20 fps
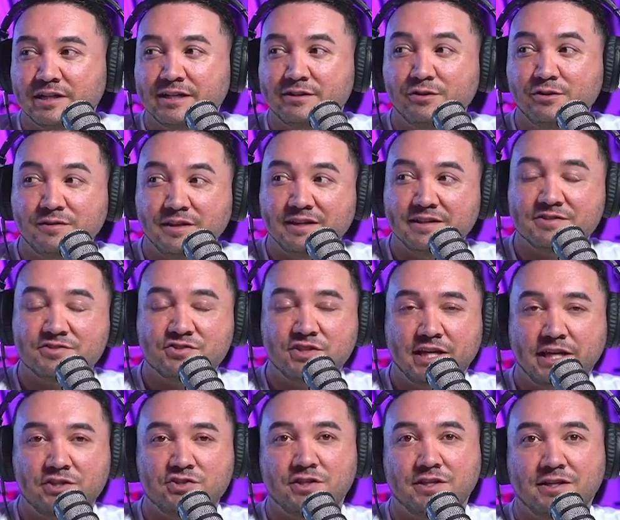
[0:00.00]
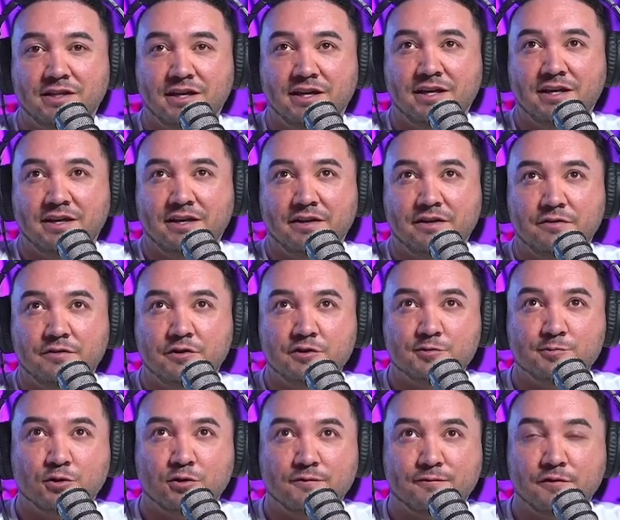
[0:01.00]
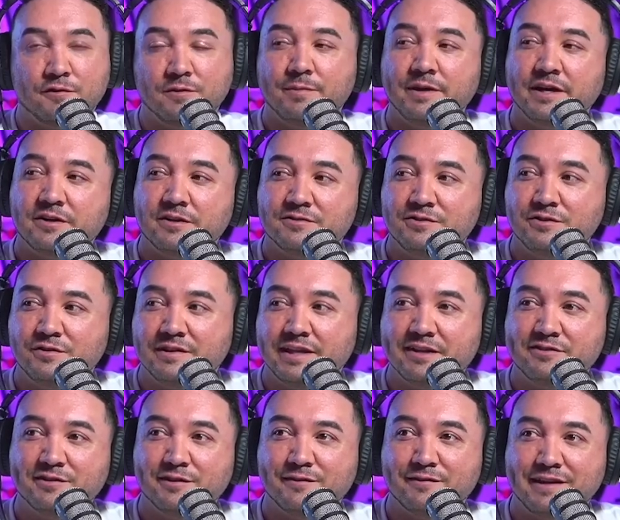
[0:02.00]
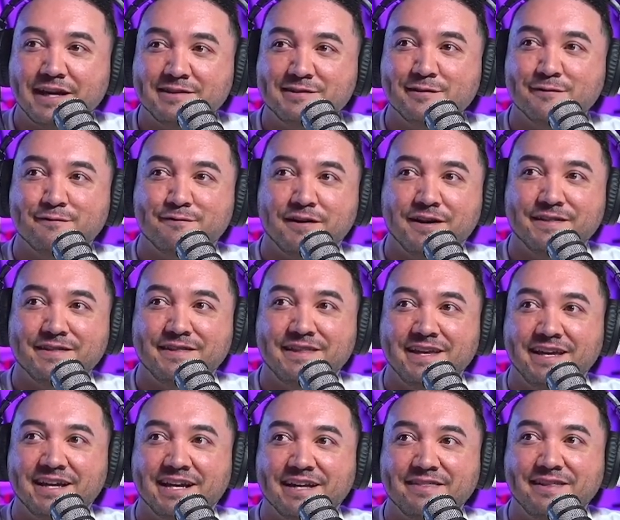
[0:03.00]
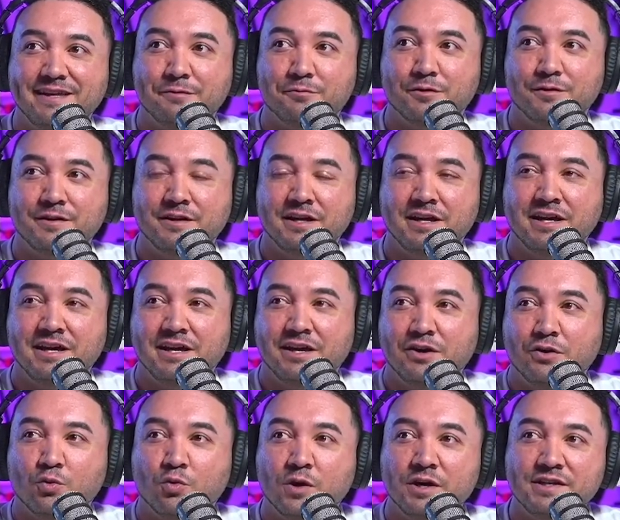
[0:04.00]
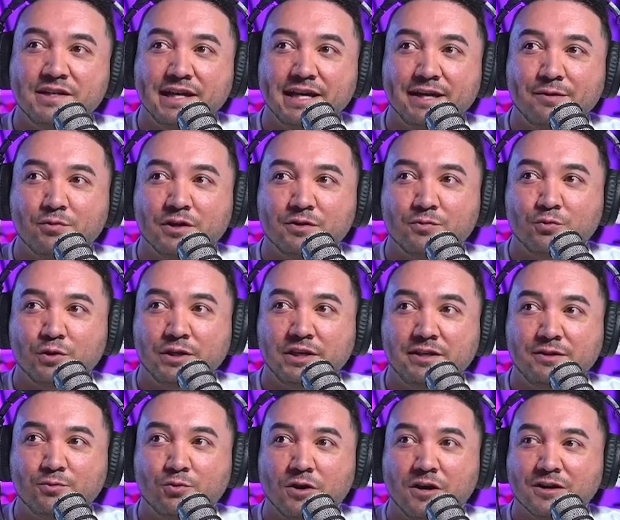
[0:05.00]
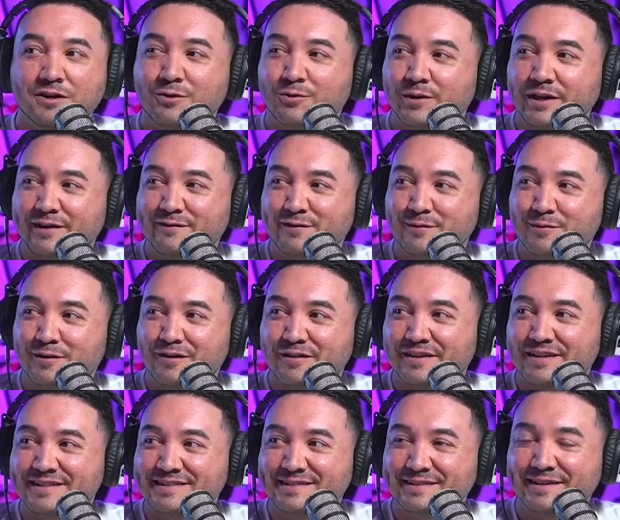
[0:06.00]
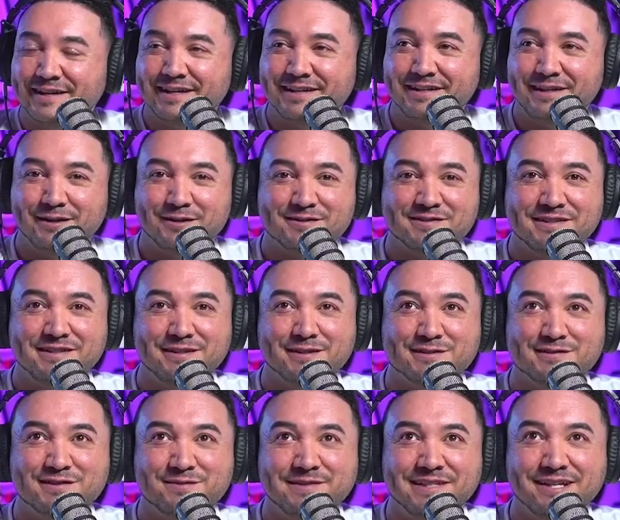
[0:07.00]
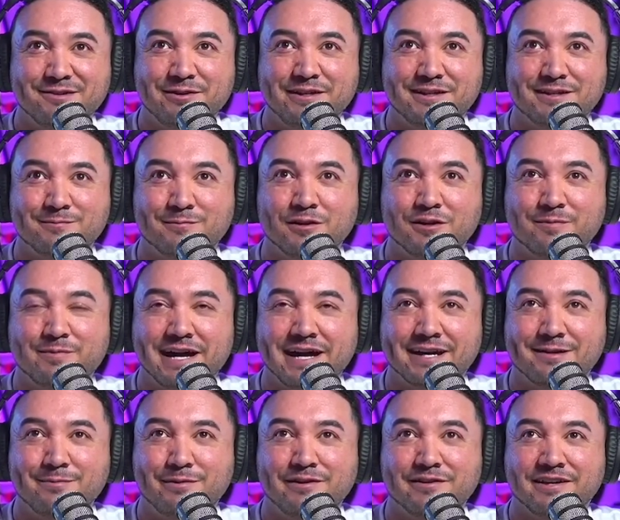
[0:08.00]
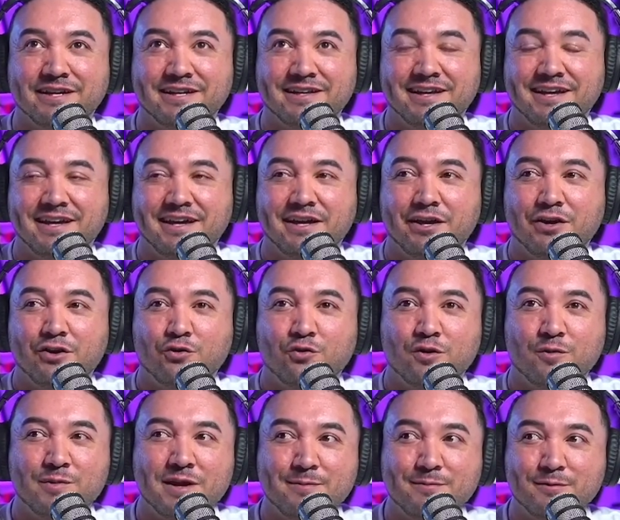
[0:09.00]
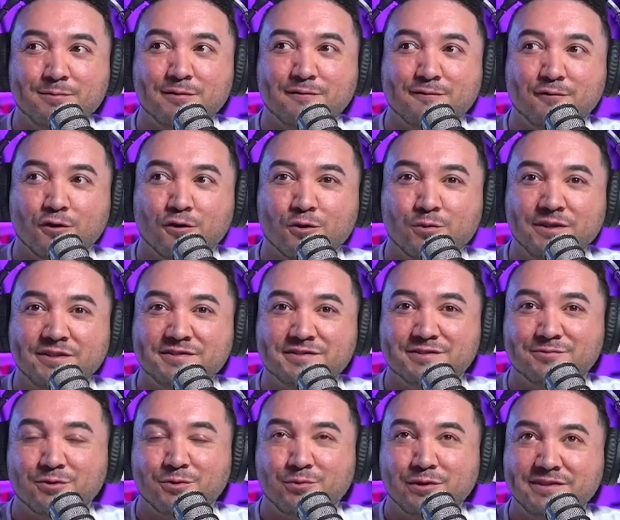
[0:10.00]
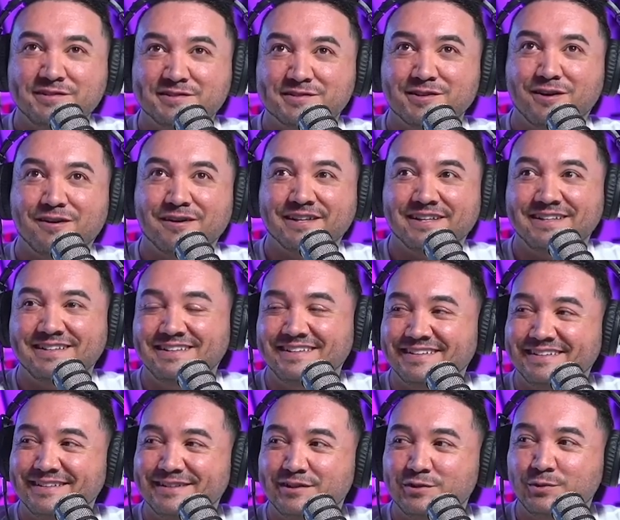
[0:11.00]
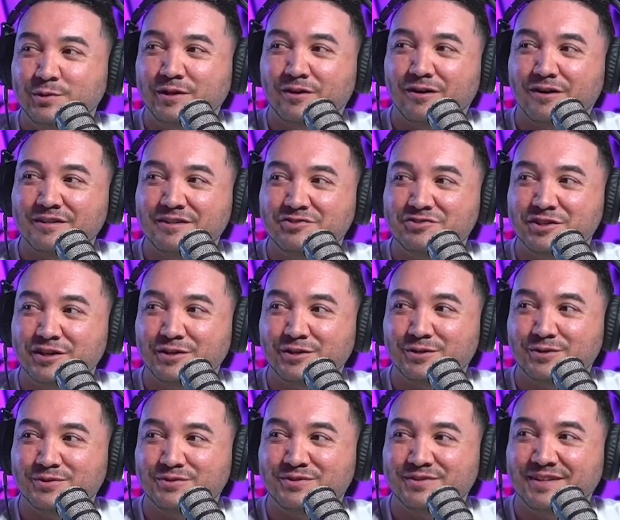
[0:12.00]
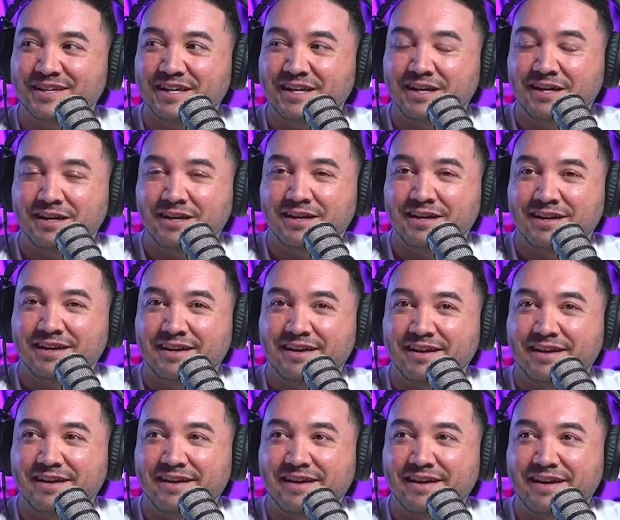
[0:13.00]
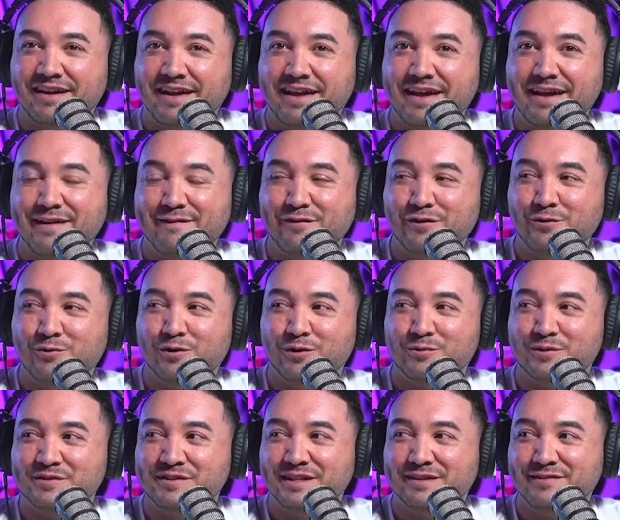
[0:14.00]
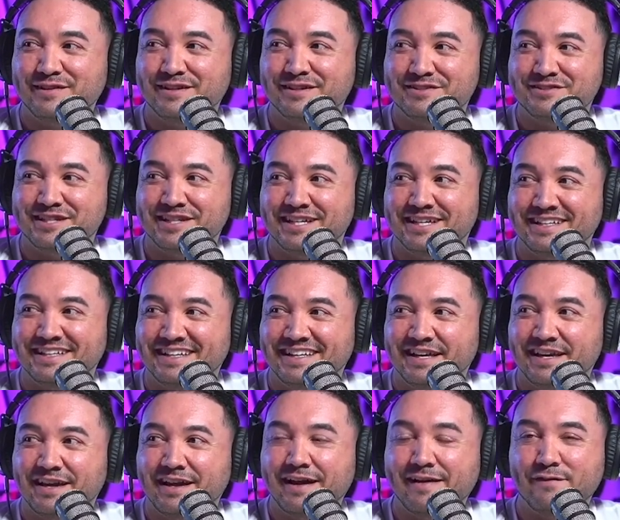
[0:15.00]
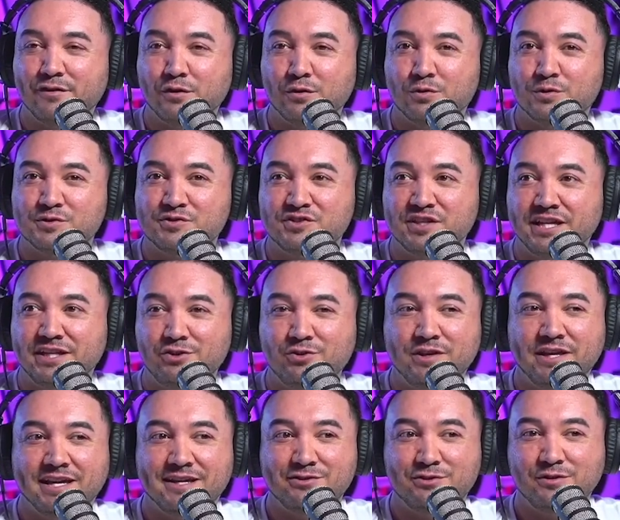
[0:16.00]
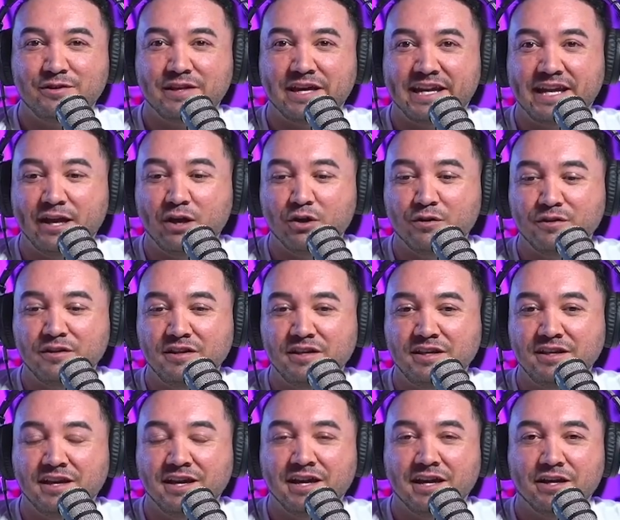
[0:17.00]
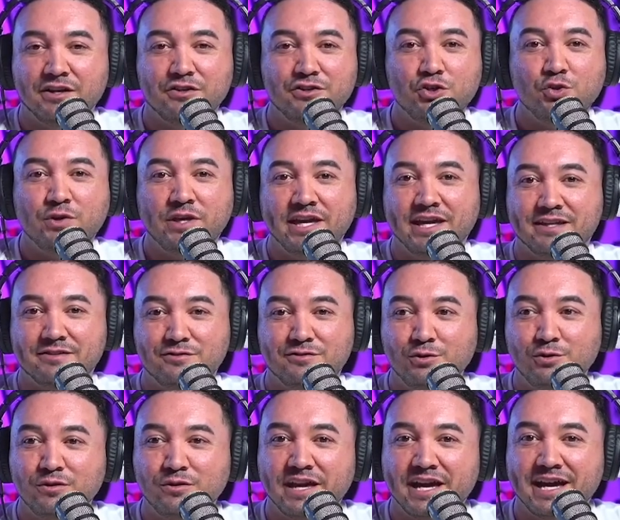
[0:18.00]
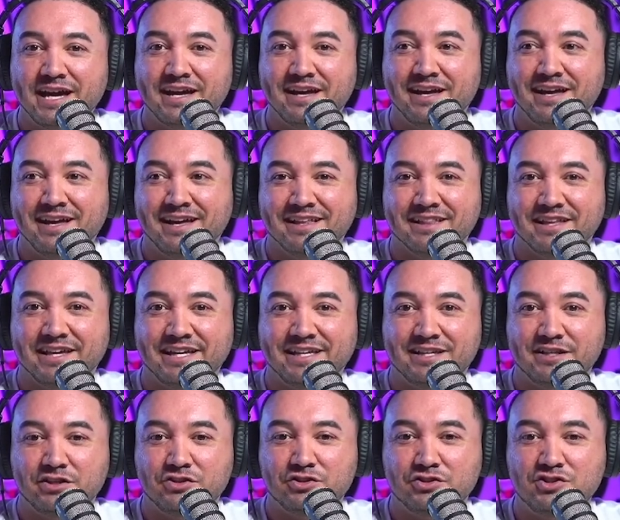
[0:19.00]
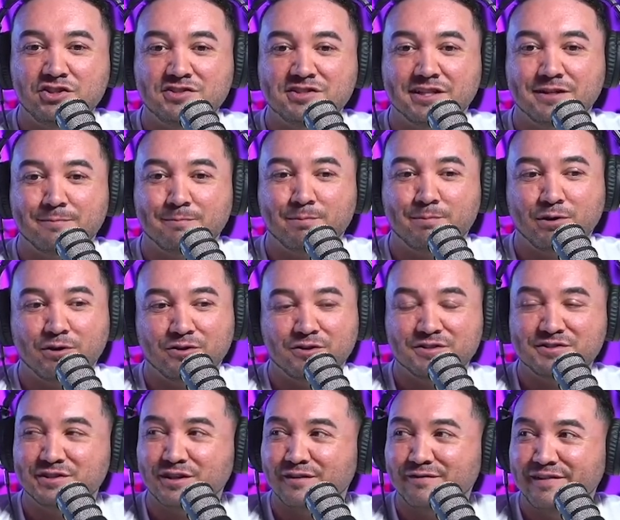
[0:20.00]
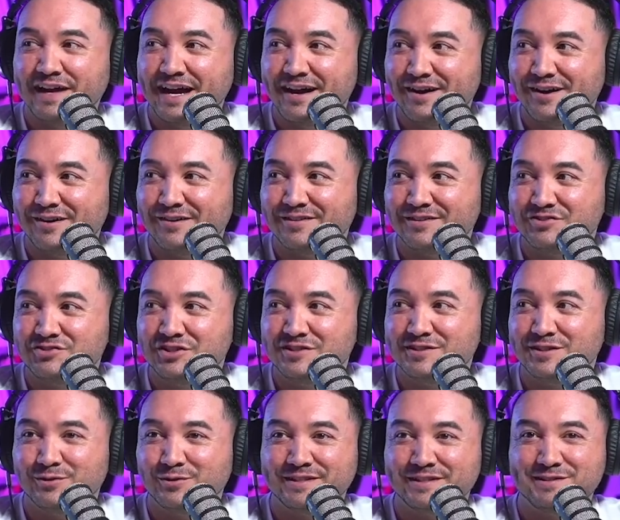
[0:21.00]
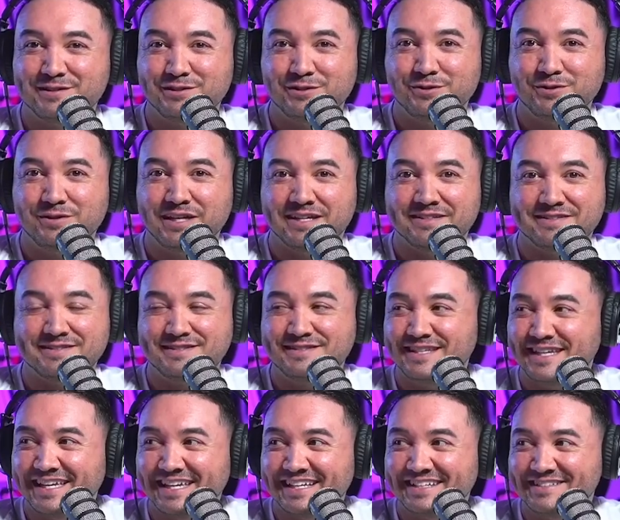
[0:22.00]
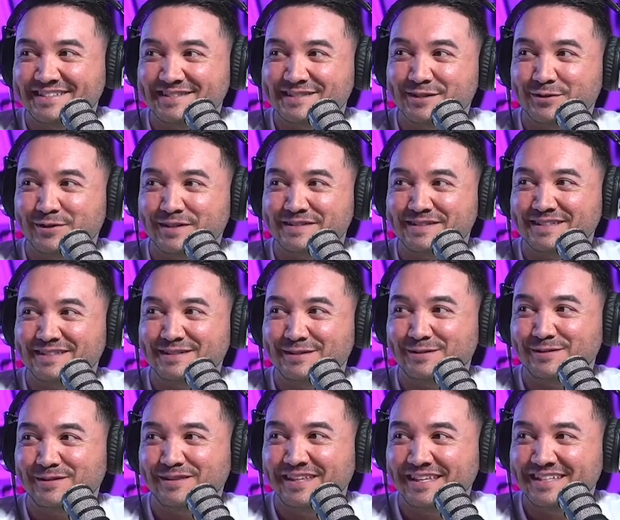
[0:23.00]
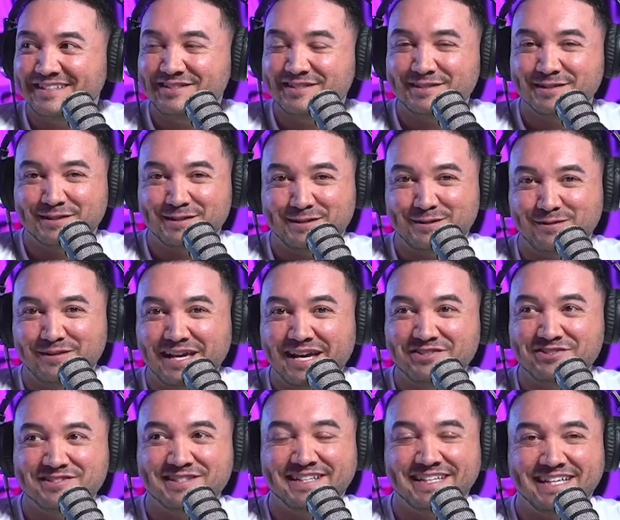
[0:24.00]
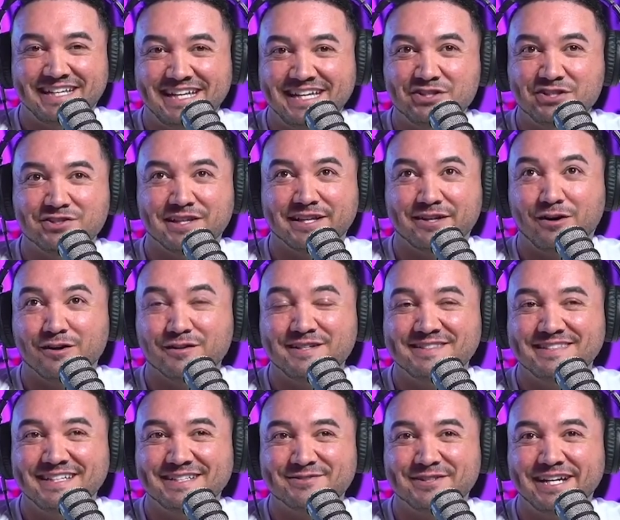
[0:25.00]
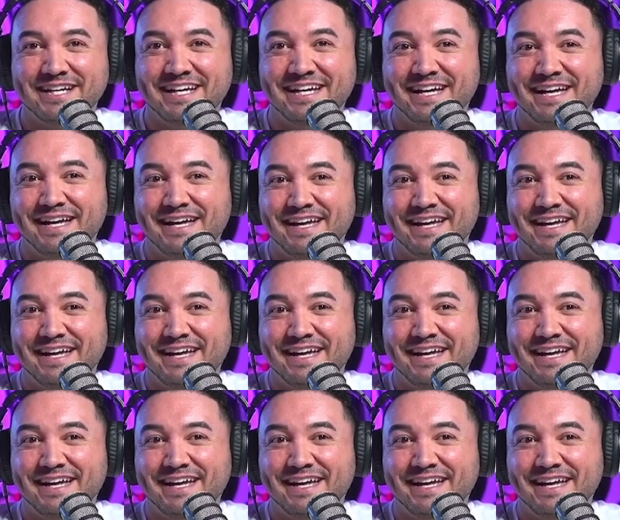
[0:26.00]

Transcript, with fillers: And I do think it's changing the sport for the better too. That's the that's the fun thing. I think when one day when we walk away from all this, right, years and years from now, we can look back and be like, remember before we st- when we started doing all these shows, everyone was giving a shit. Everyone was saying you can't do that healthy, you can't do that. Like she's going to burn herself out, she's going to get sick, she's going to do this, she's going to do that, she's going to get injured, like all these things, right?